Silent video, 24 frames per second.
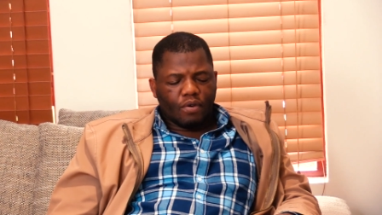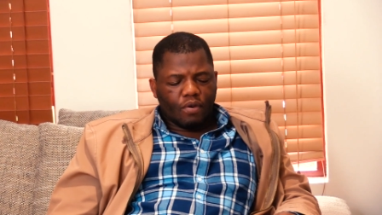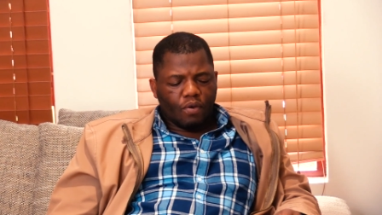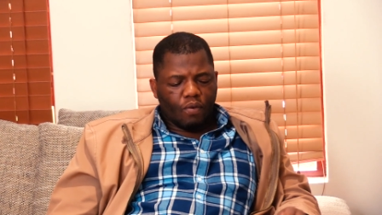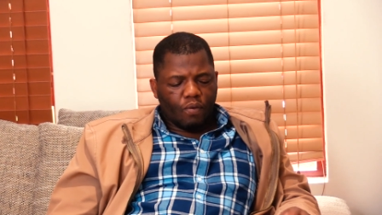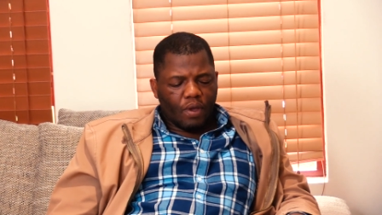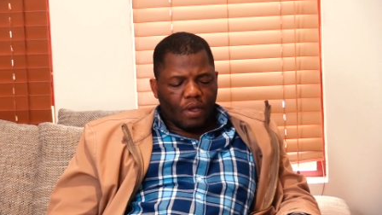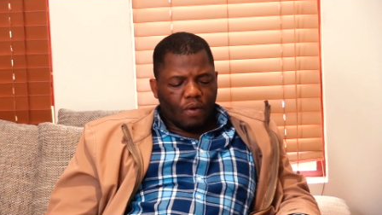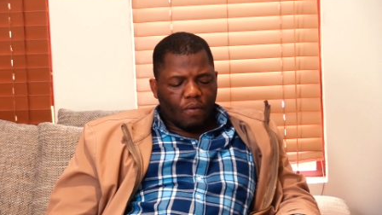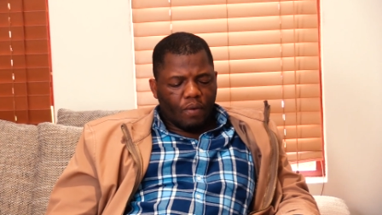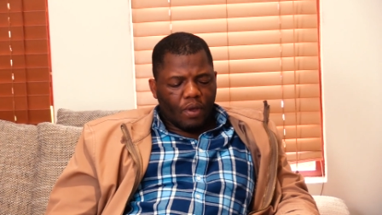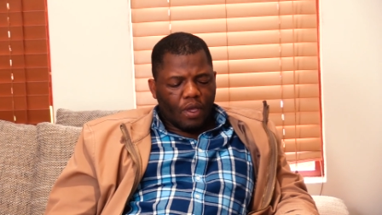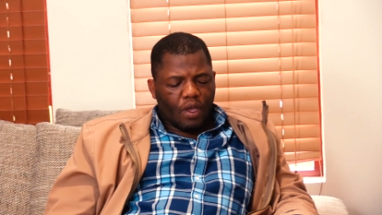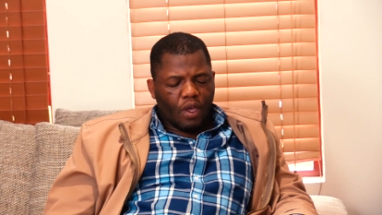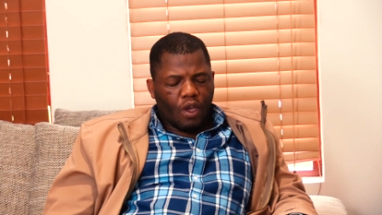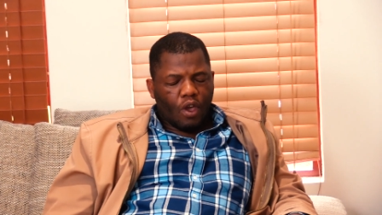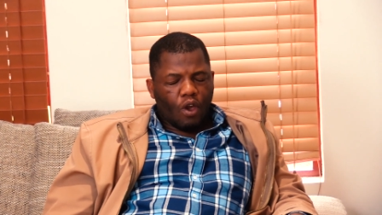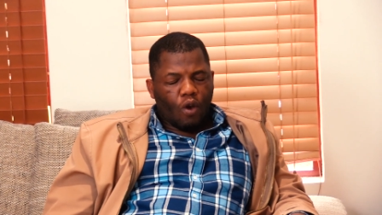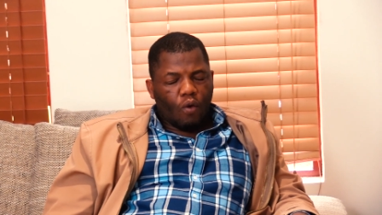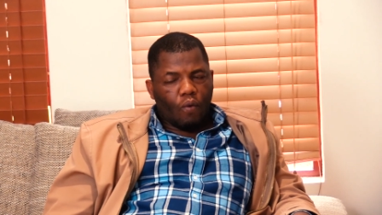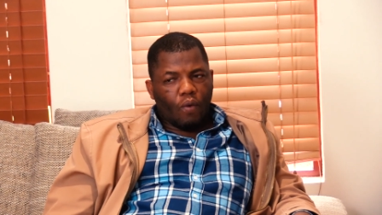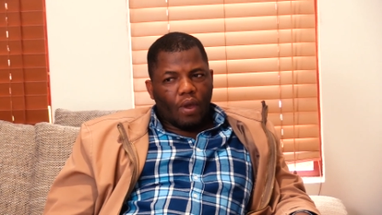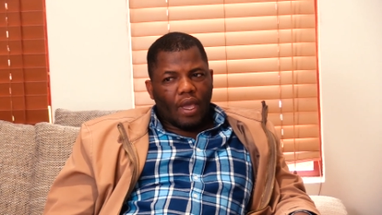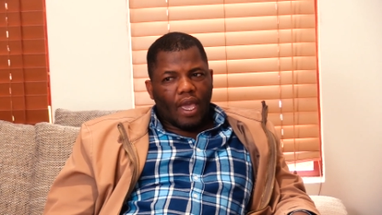we, we,
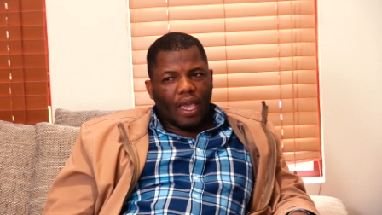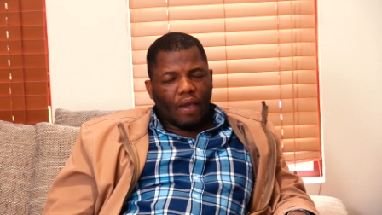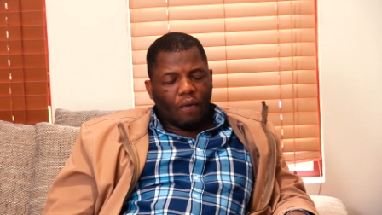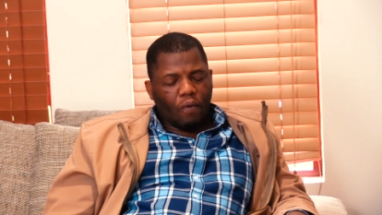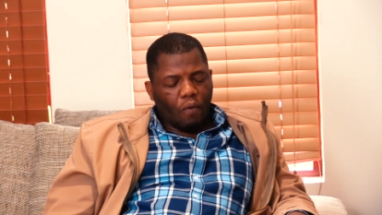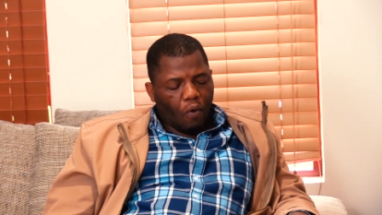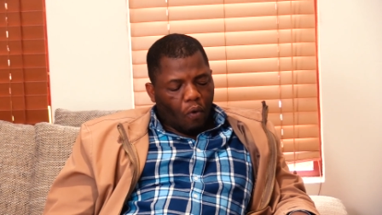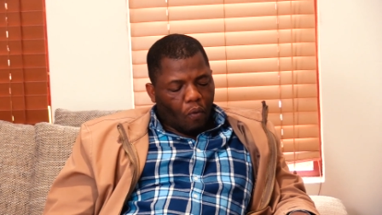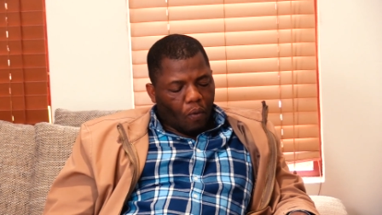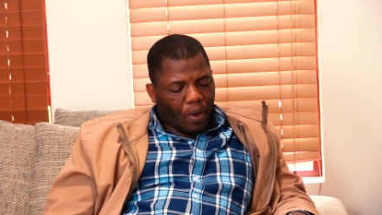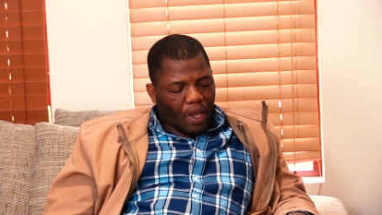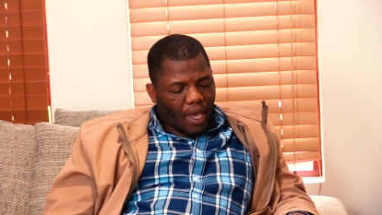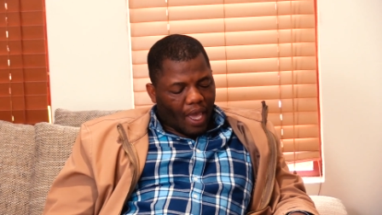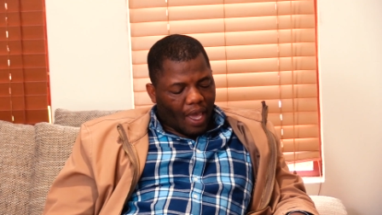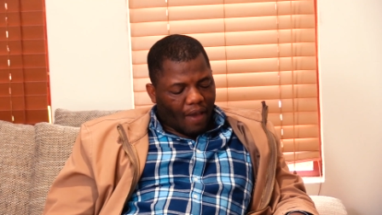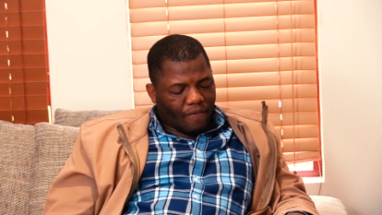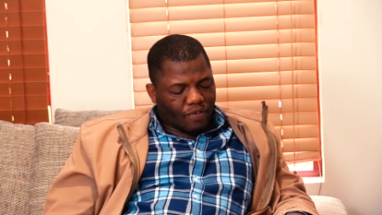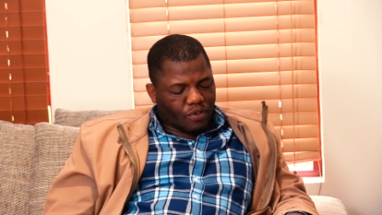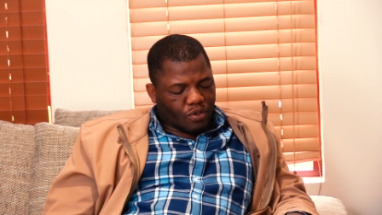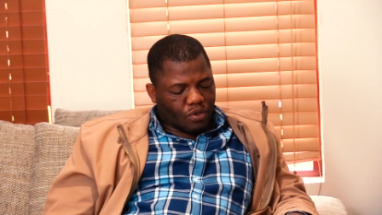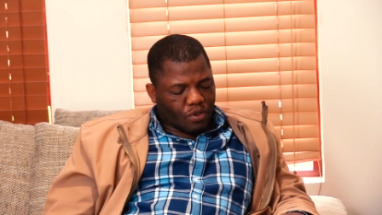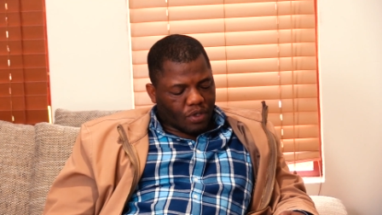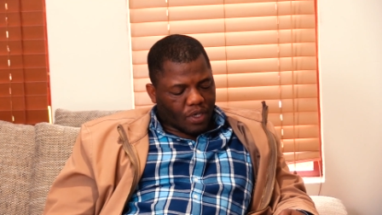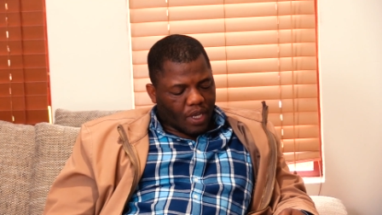we, we
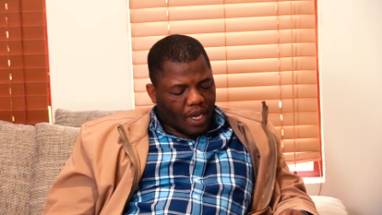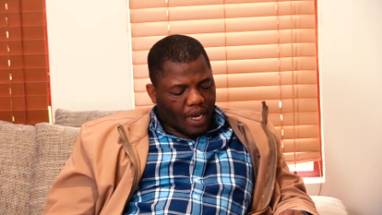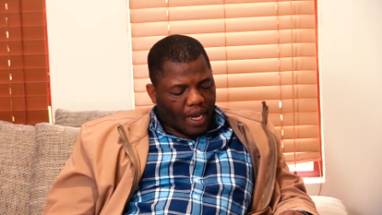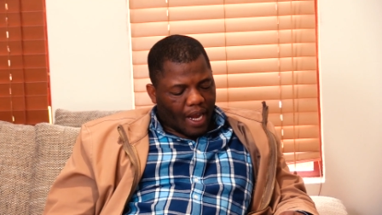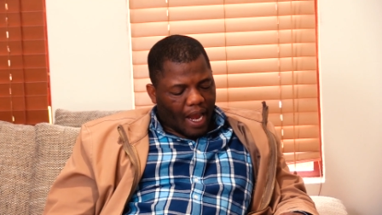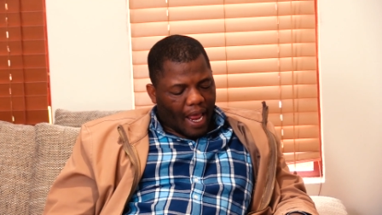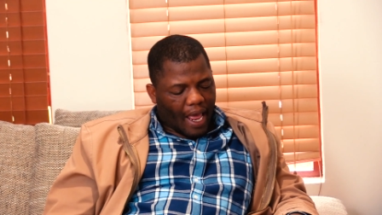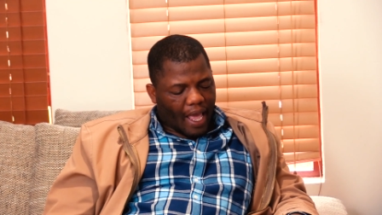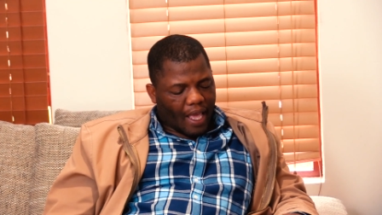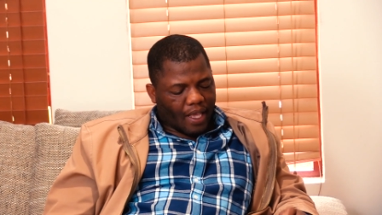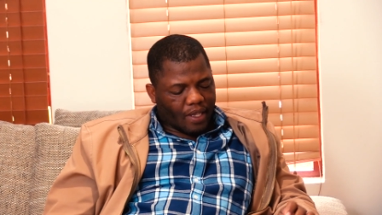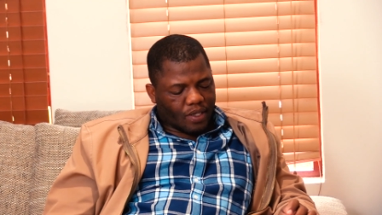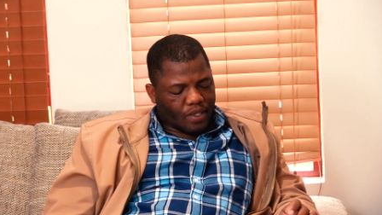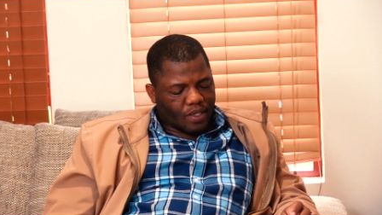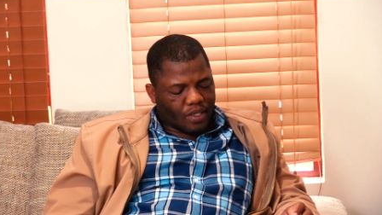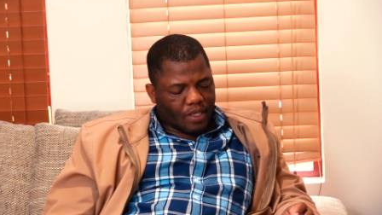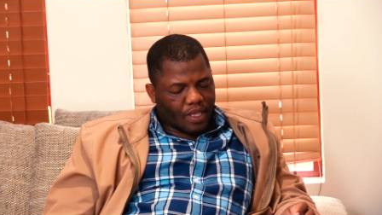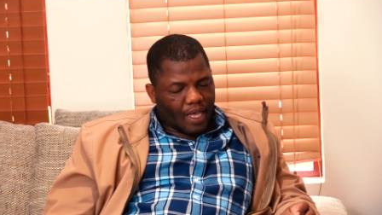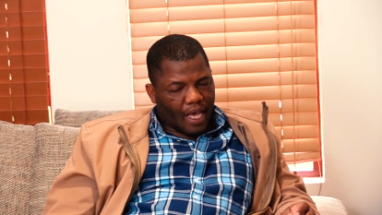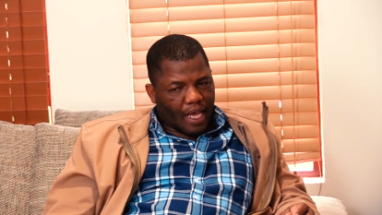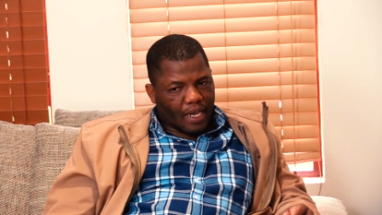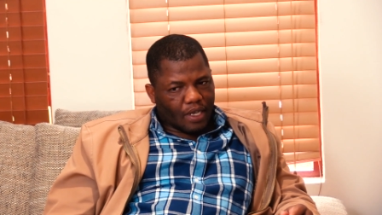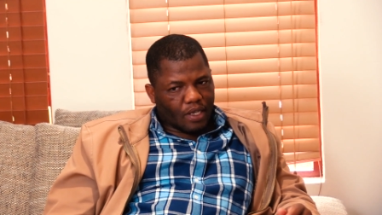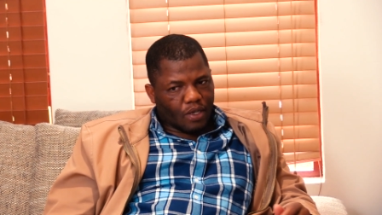have to realize
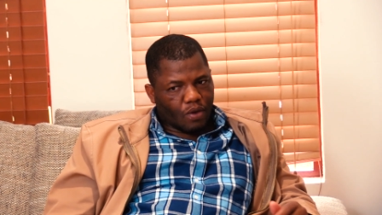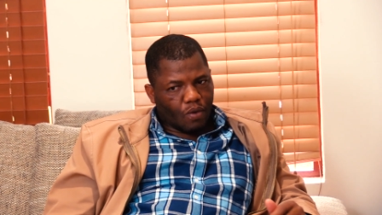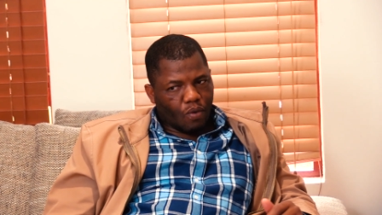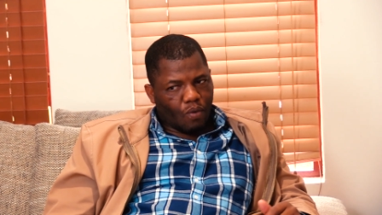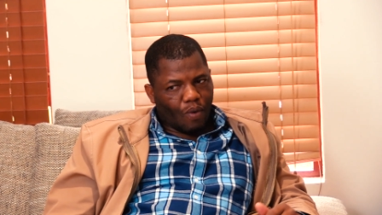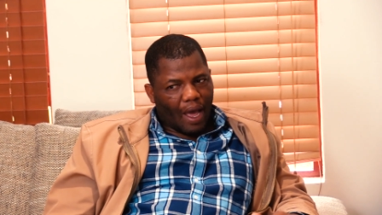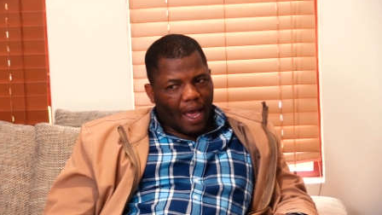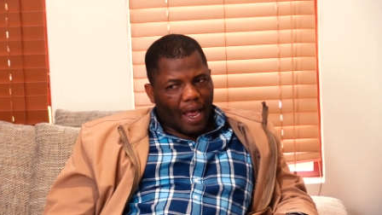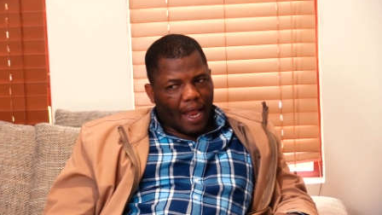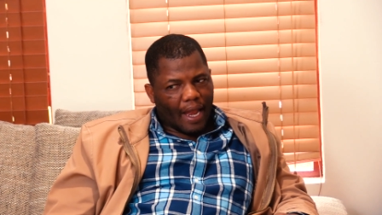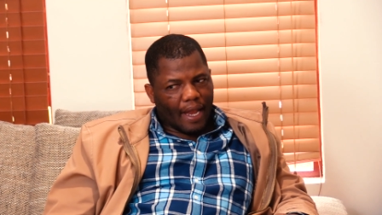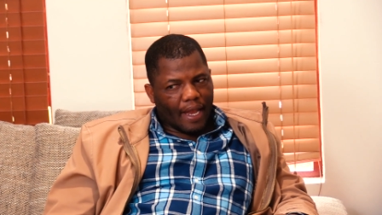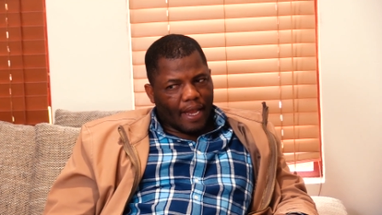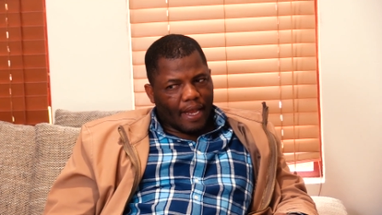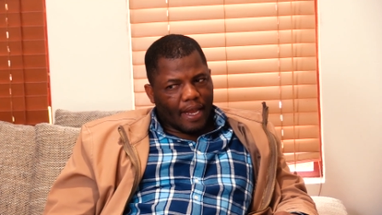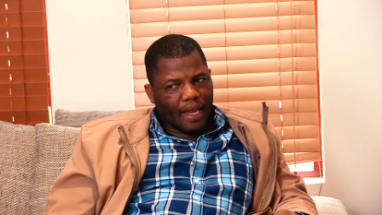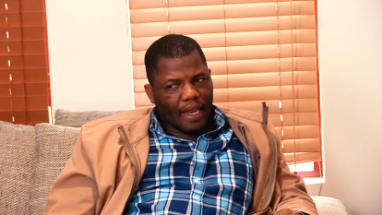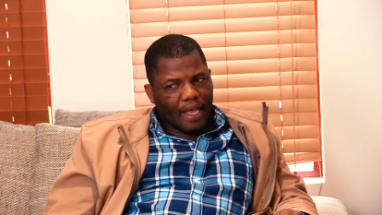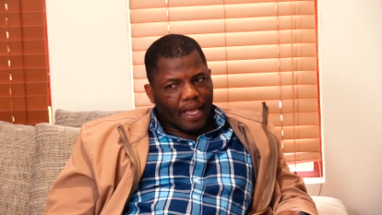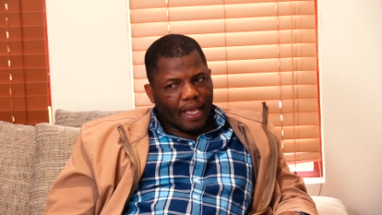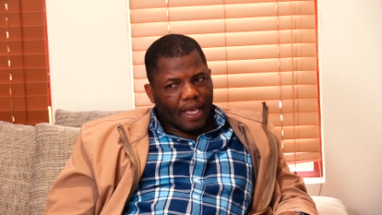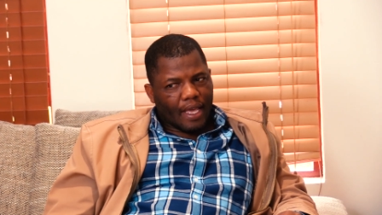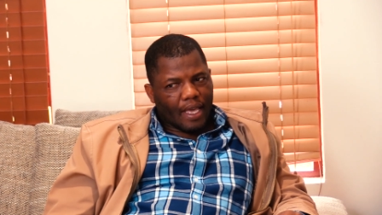that one,